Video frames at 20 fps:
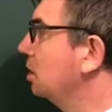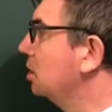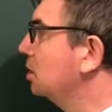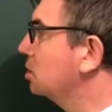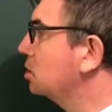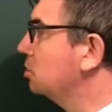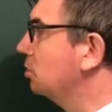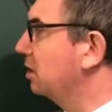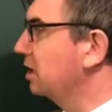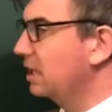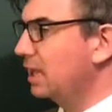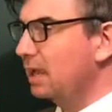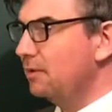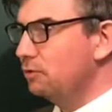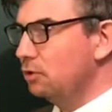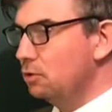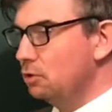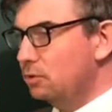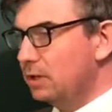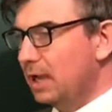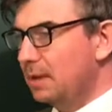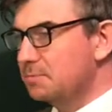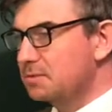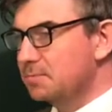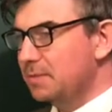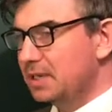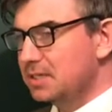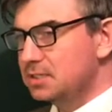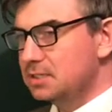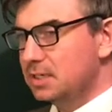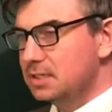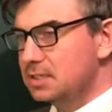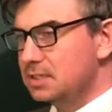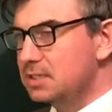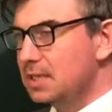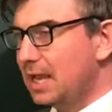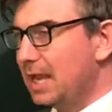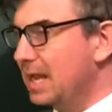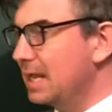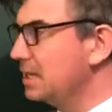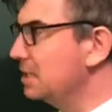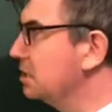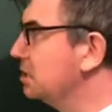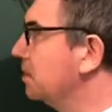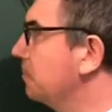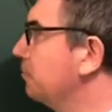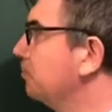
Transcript: So I gave you some exercises, and